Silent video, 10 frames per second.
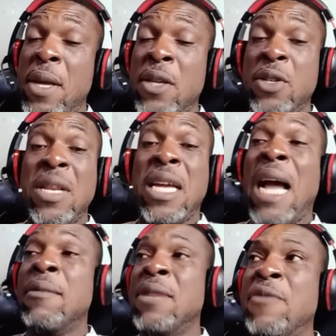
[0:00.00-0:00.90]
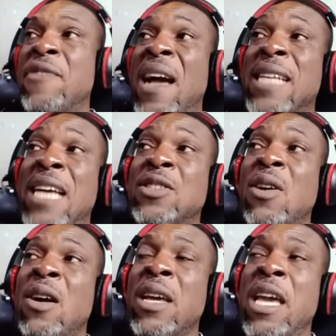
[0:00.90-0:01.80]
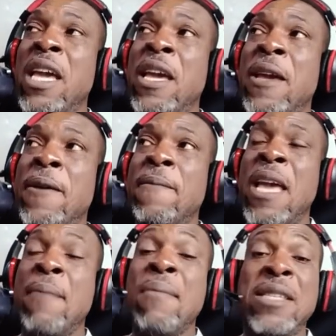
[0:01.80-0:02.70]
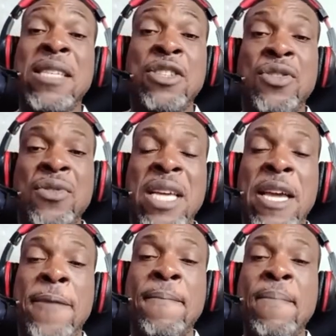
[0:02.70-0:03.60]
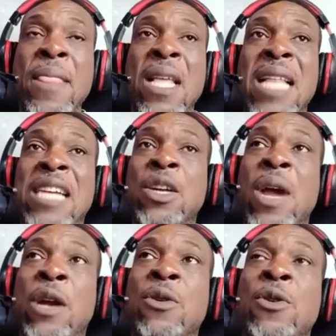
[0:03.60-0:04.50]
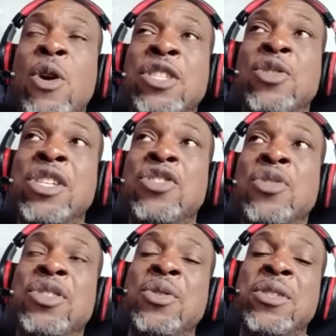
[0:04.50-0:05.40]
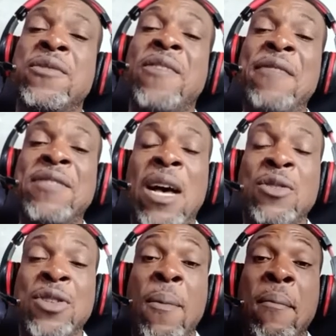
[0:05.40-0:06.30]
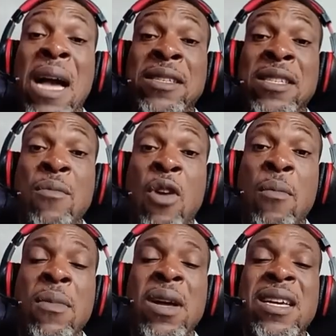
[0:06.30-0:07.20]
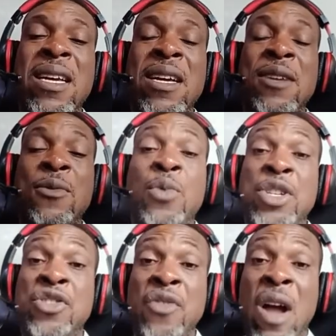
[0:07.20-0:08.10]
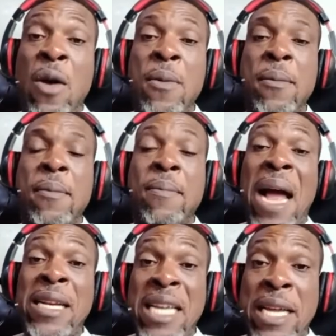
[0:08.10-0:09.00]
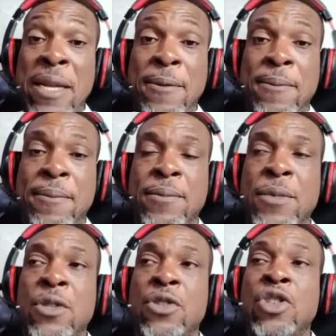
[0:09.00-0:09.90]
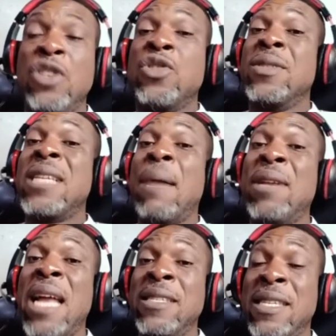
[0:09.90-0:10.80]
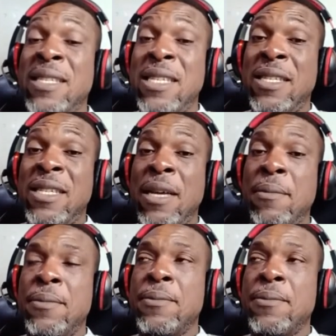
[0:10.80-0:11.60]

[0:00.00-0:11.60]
So they can, in fact, I saw a message today that they were going to introduce 5,000 maximum withdrawal per day just to stabilize the system.